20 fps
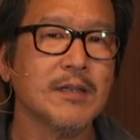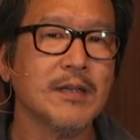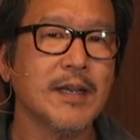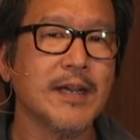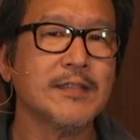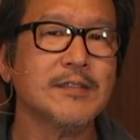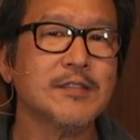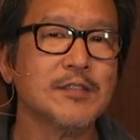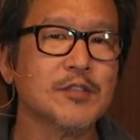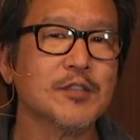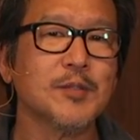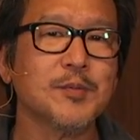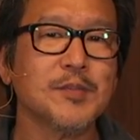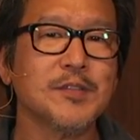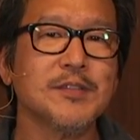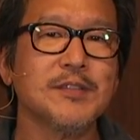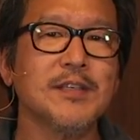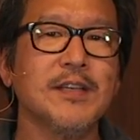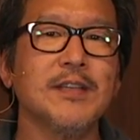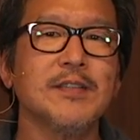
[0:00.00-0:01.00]
As the scripture
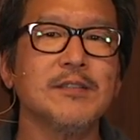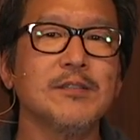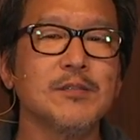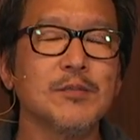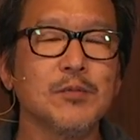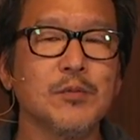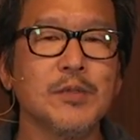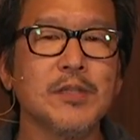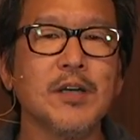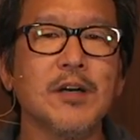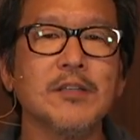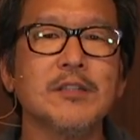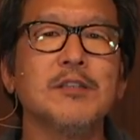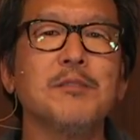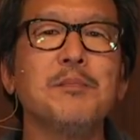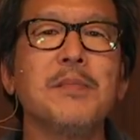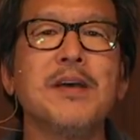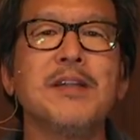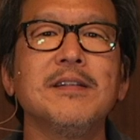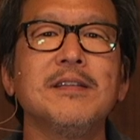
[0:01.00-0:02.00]
says, we ought to
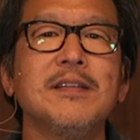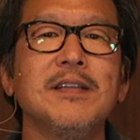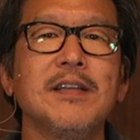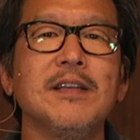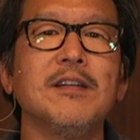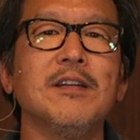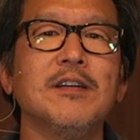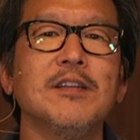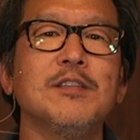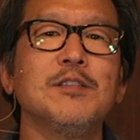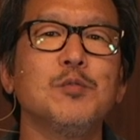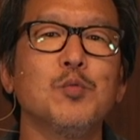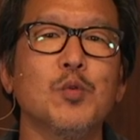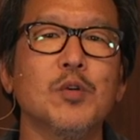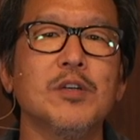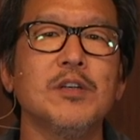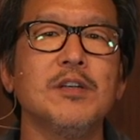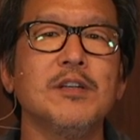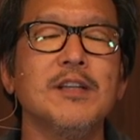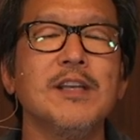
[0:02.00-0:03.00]
meditate on his
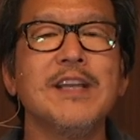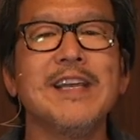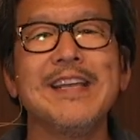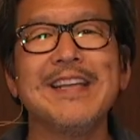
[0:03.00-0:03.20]
word